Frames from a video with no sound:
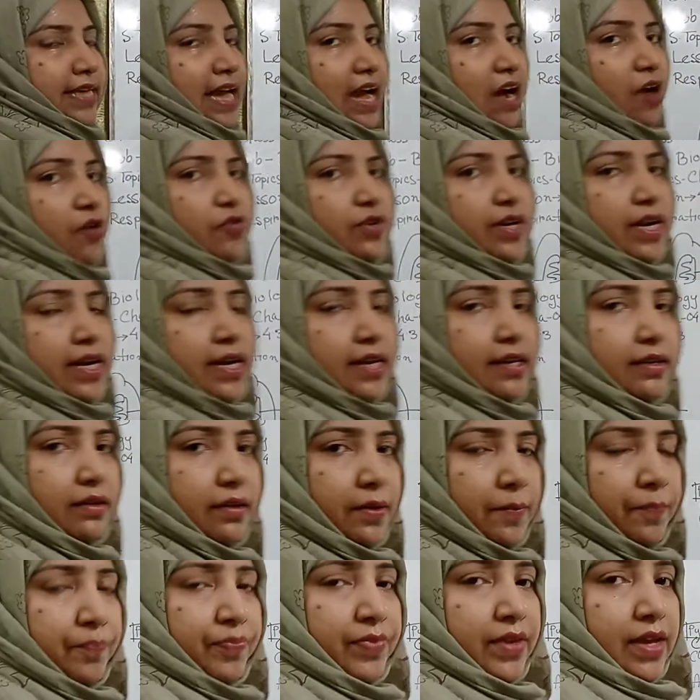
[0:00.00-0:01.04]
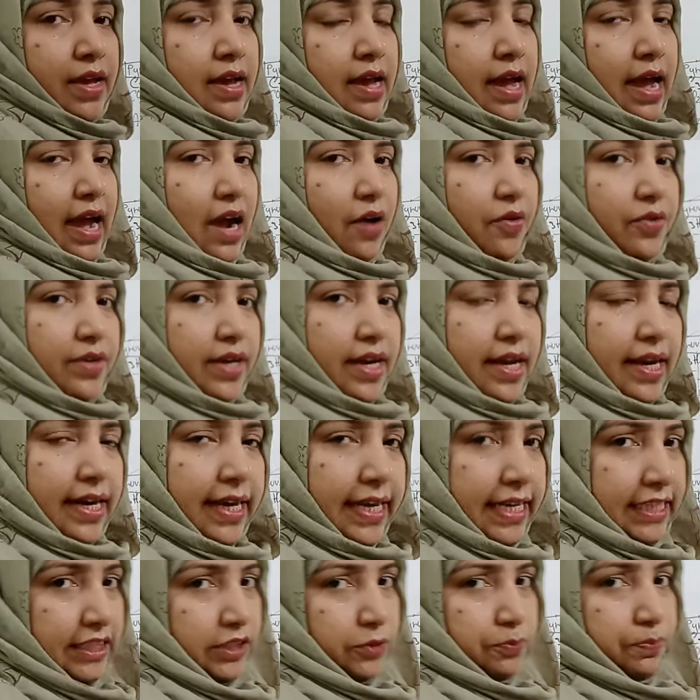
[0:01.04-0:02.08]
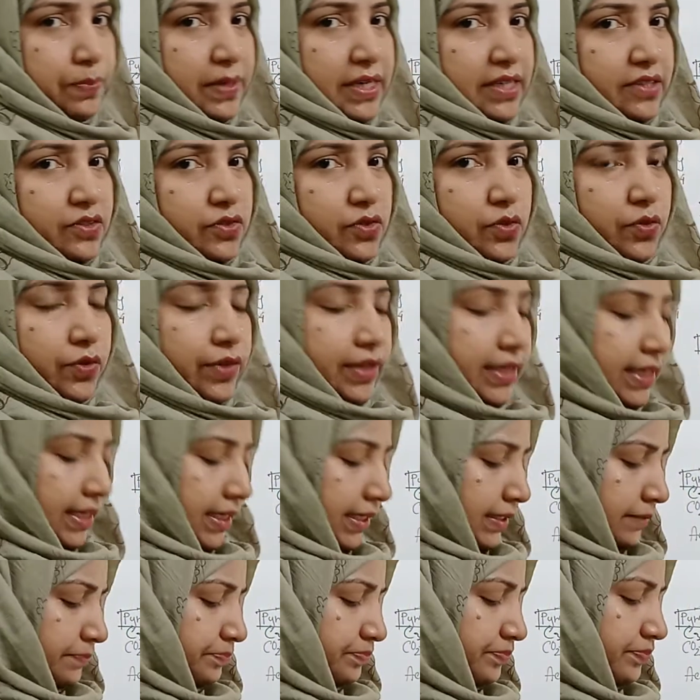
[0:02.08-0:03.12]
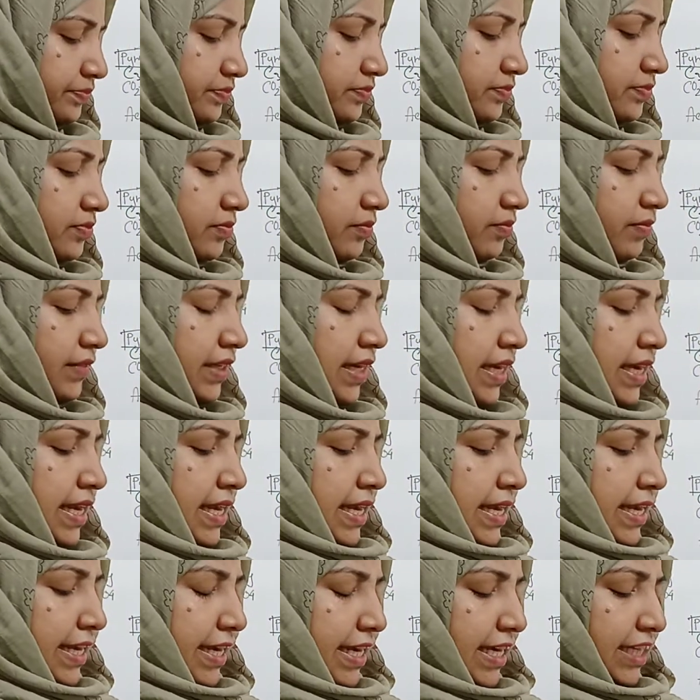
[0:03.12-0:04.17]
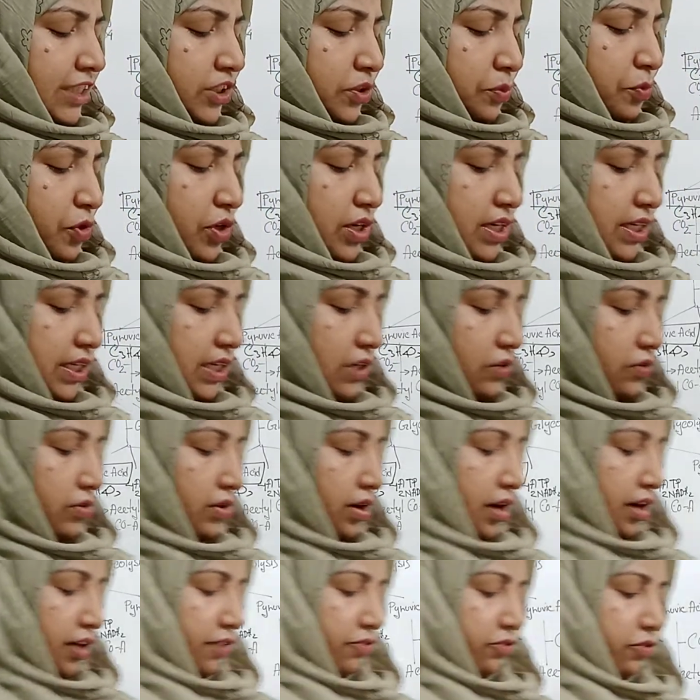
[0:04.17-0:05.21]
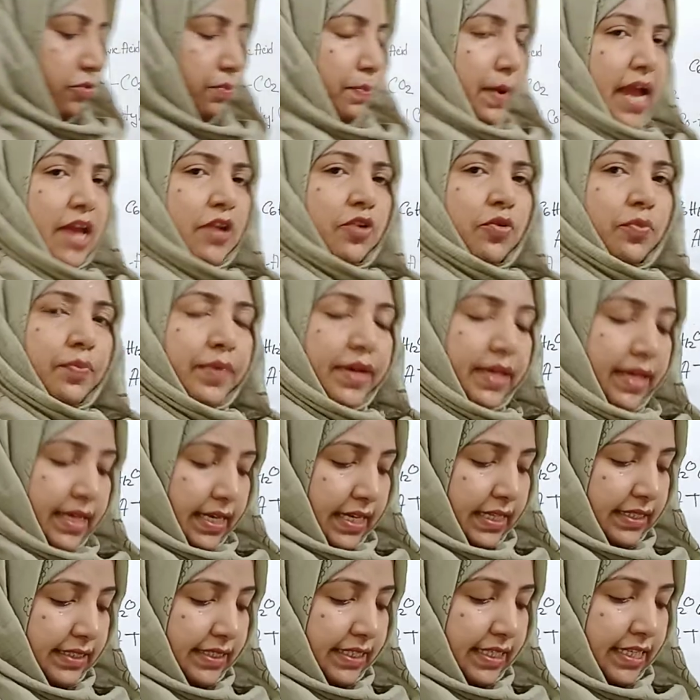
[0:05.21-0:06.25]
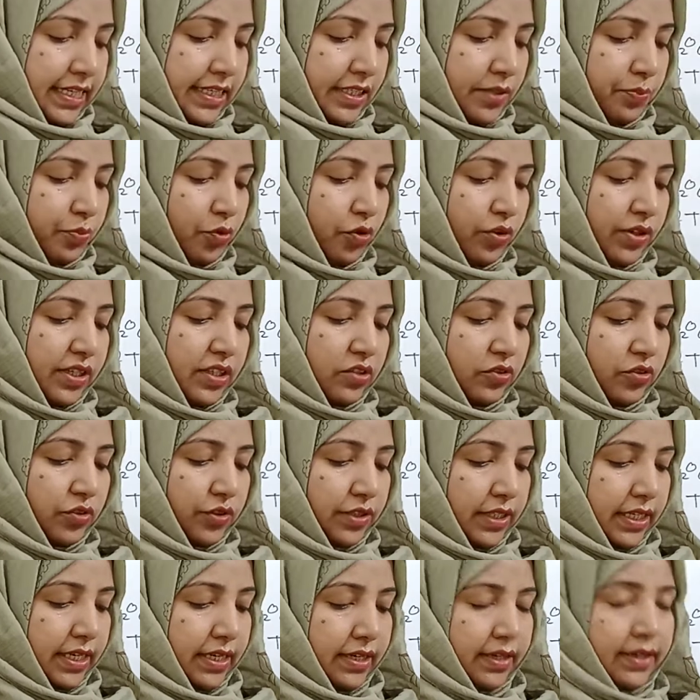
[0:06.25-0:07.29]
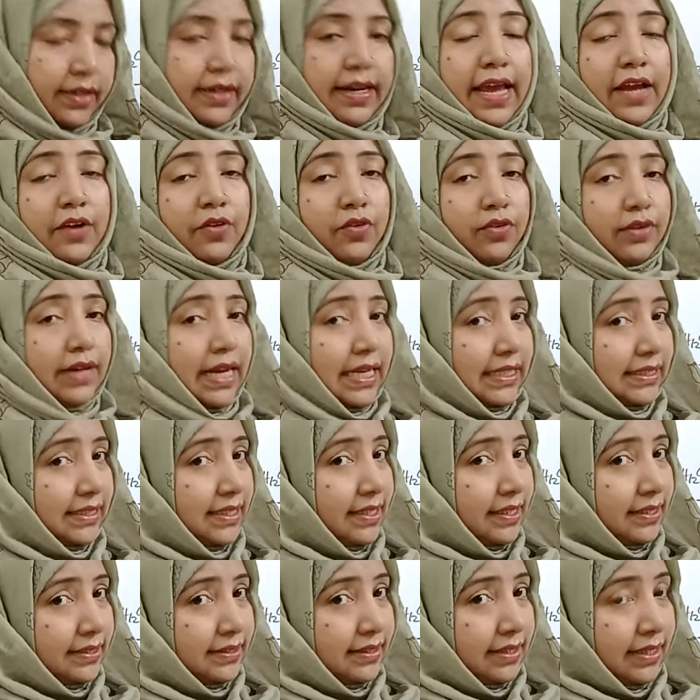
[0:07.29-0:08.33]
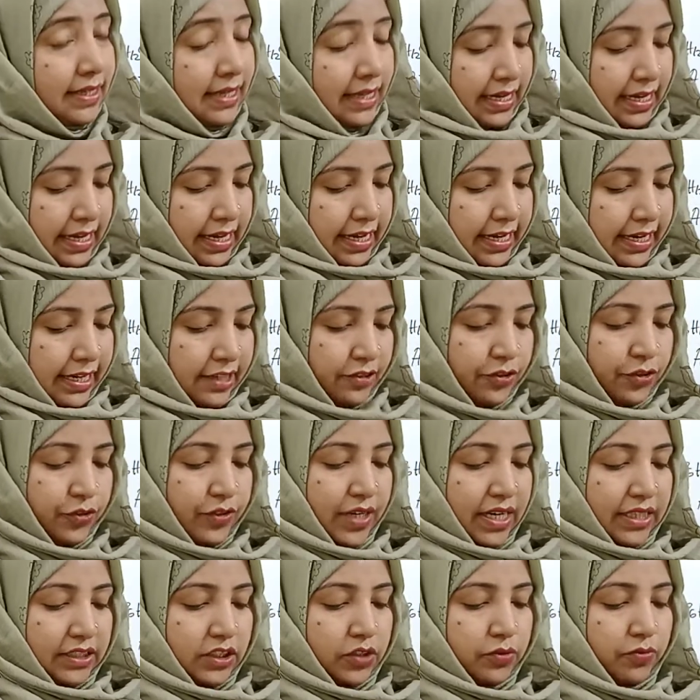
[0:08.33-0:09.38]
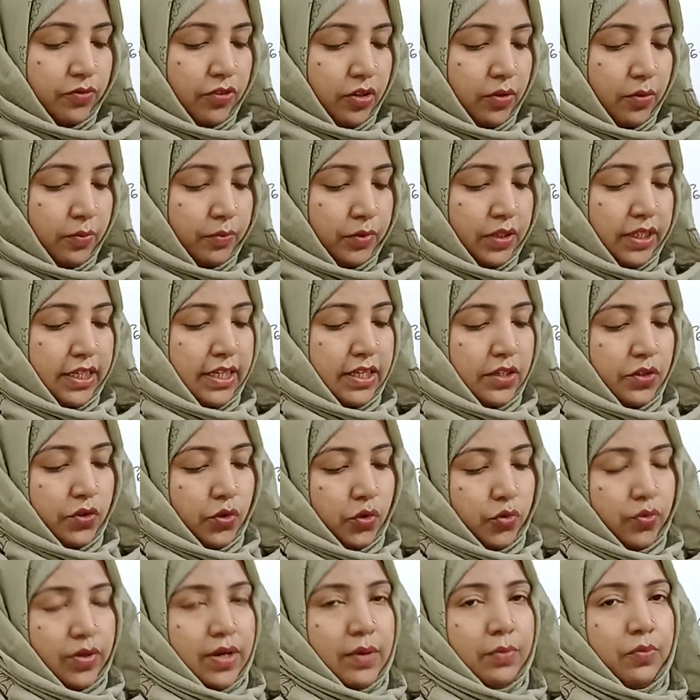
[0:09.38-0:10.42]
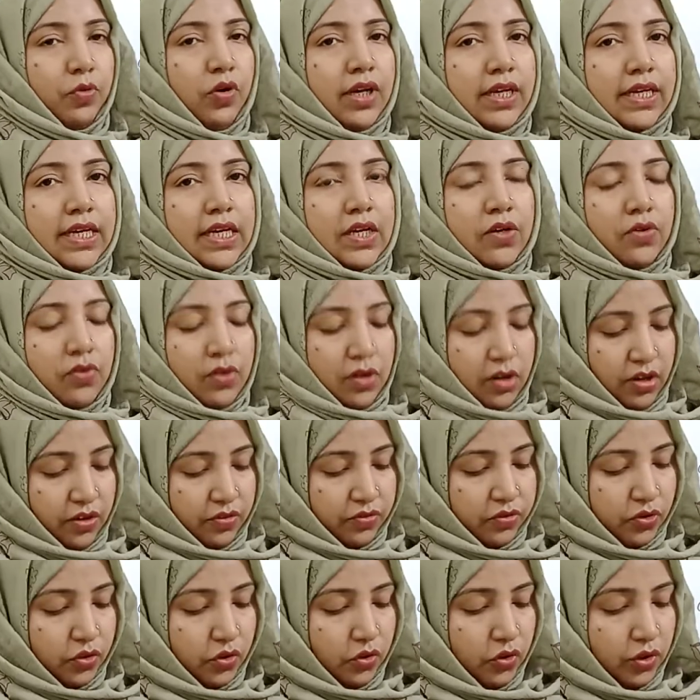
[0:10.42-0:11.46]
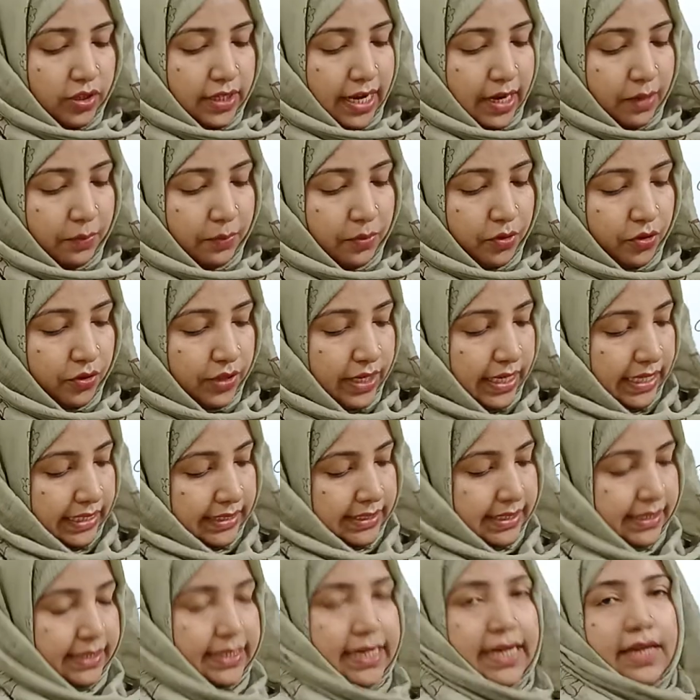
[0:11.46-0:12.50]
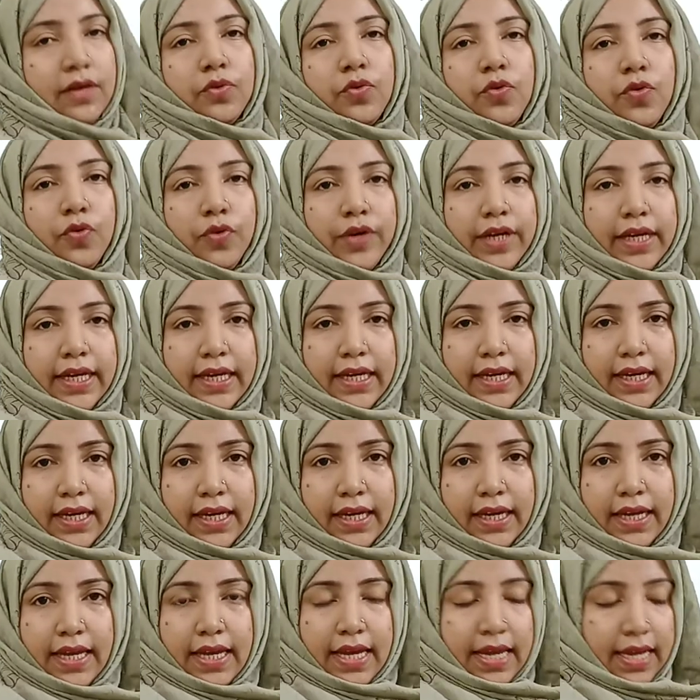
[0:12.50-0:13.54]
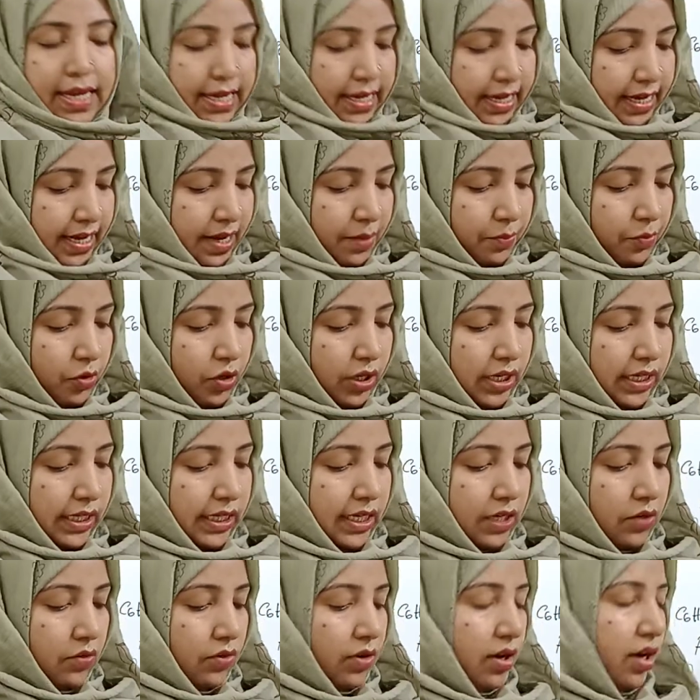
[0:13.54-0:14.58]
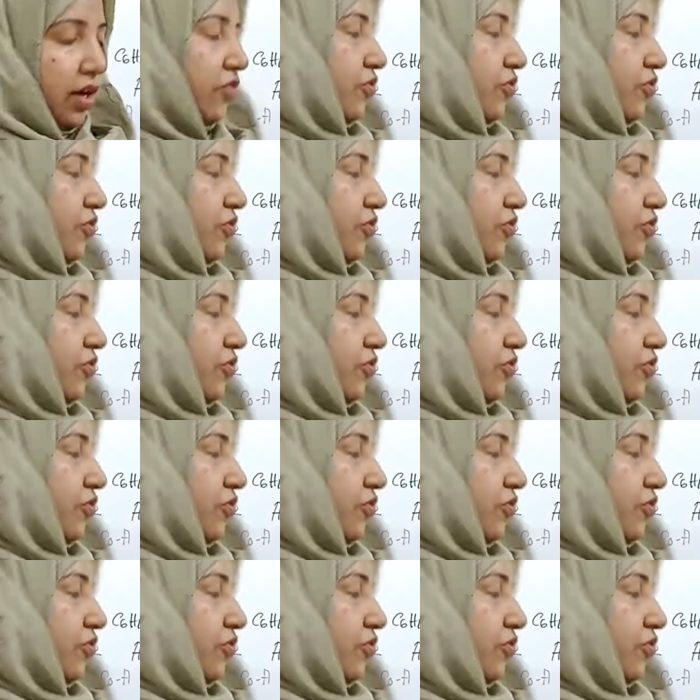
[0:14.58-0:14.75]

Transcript: outer space. Okay. Each molecule of pyruvic acid produced in glycolysis is transformed into a molecule of 2-carbon acetyl-CoA, a molecule of